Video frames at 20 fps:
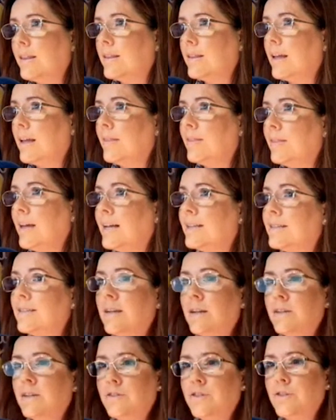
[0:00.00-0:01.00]
And
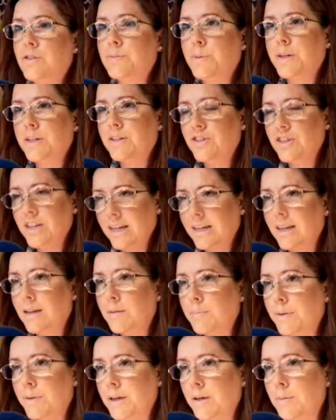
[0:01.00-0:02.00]
that's not just by
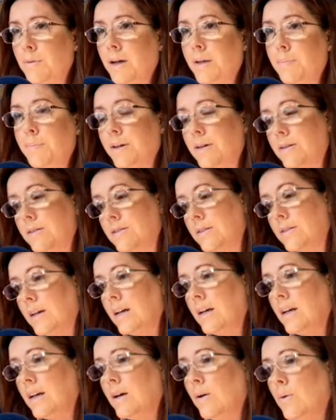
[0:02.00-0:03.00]
checking BMI,
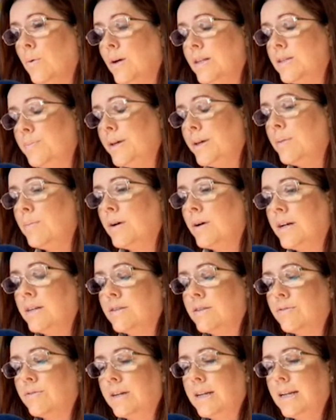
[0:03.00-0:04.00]
because whilst
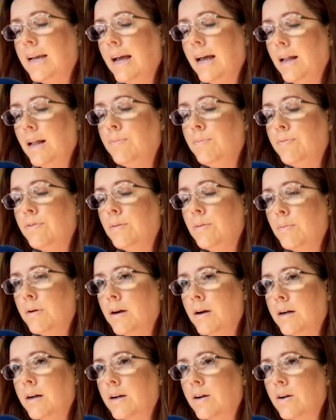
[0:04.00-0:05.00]
BMI is a really
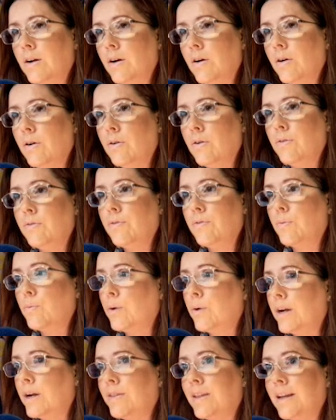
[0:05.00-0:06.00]
helpful marker
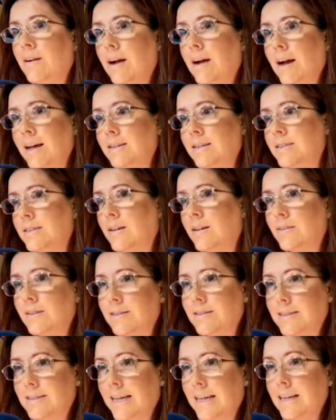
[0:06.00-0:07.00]
of where they're at
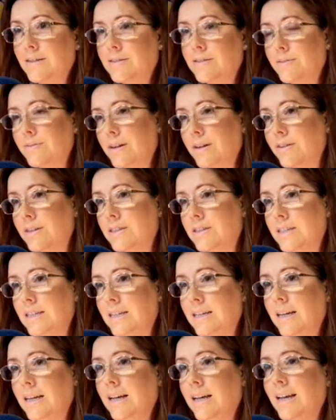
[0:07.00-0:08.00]
on the scale of
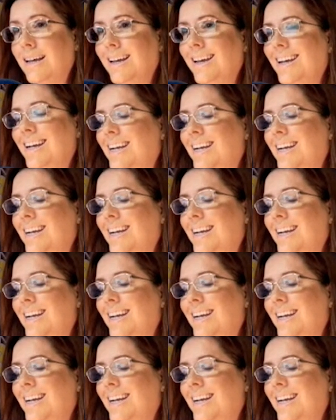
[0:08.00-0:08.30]
severity,